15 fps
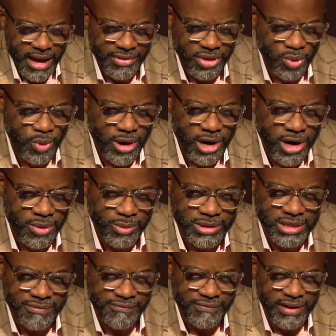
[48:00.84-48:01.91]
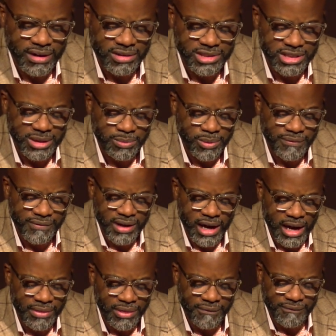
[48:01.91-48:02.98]
and the Word was in fellowship with
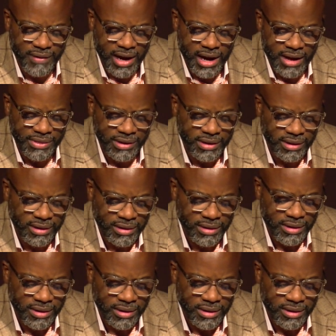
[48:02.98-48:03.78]
God the Father.